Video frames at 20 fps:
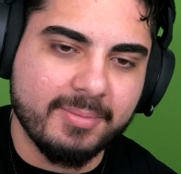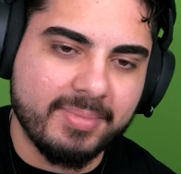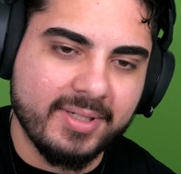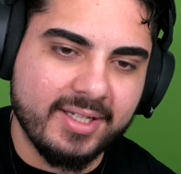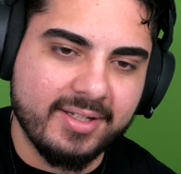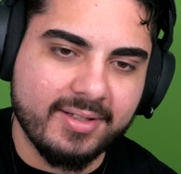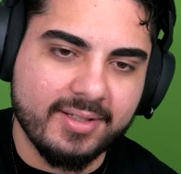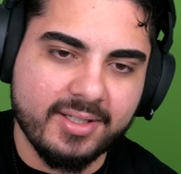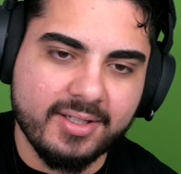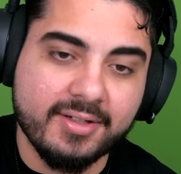
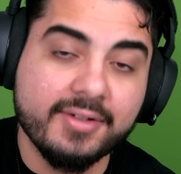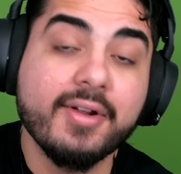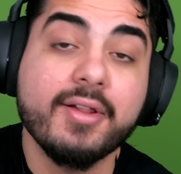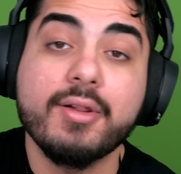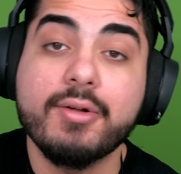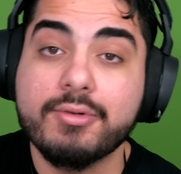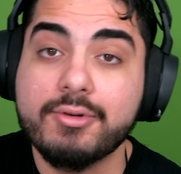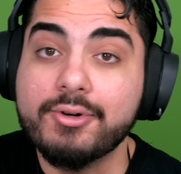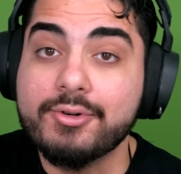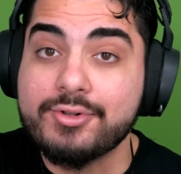Panda here in a
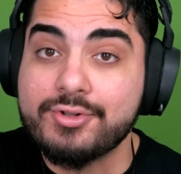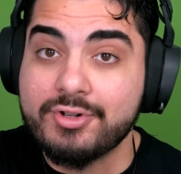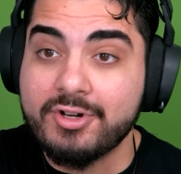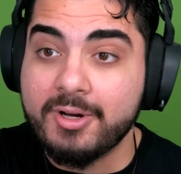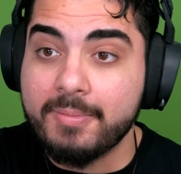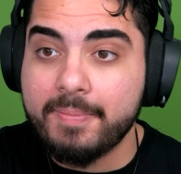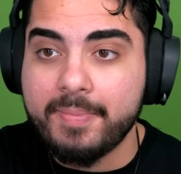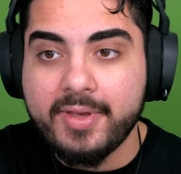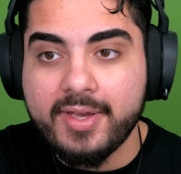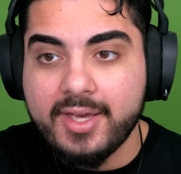local
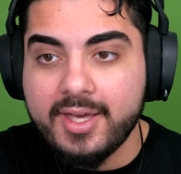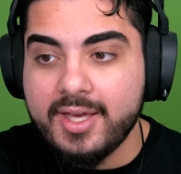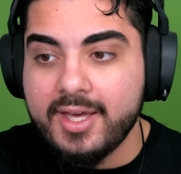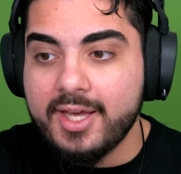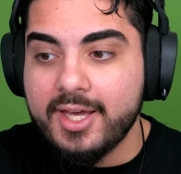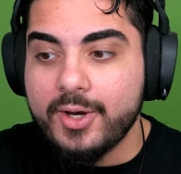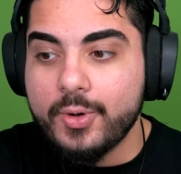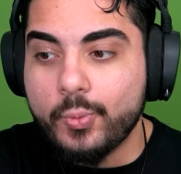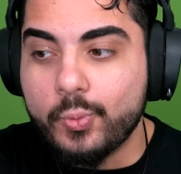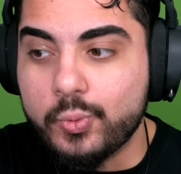shop
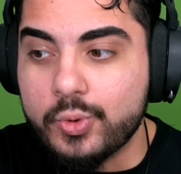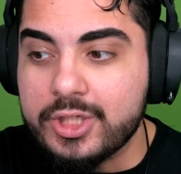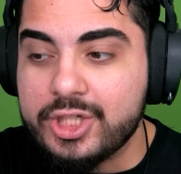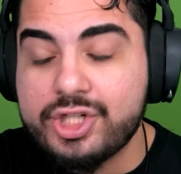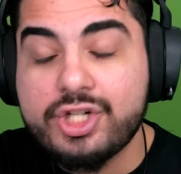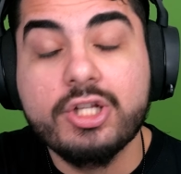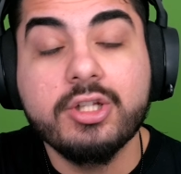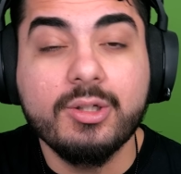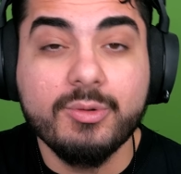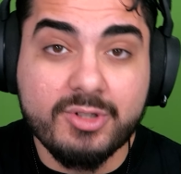which
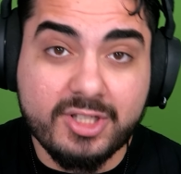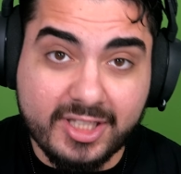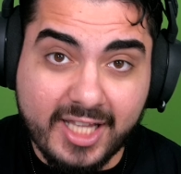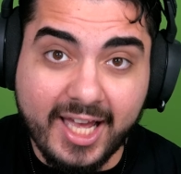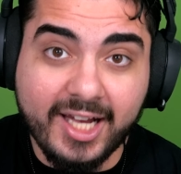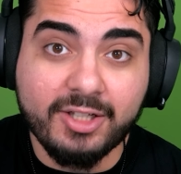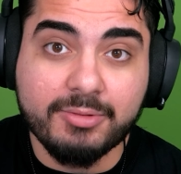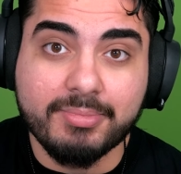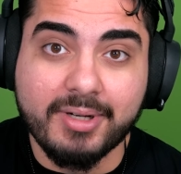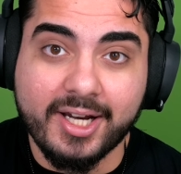closed
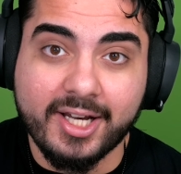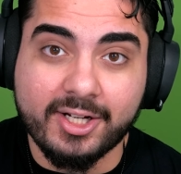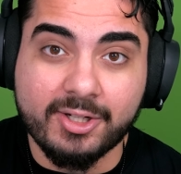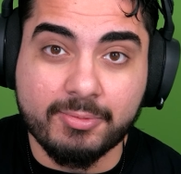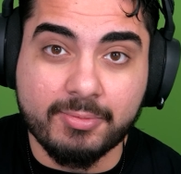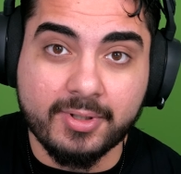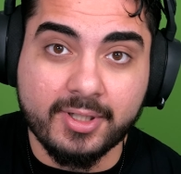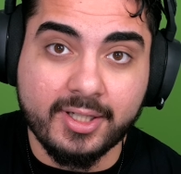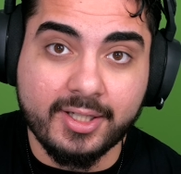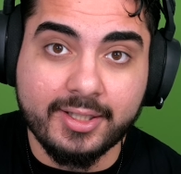down by the
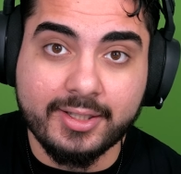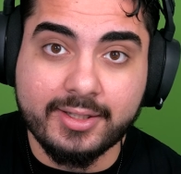way,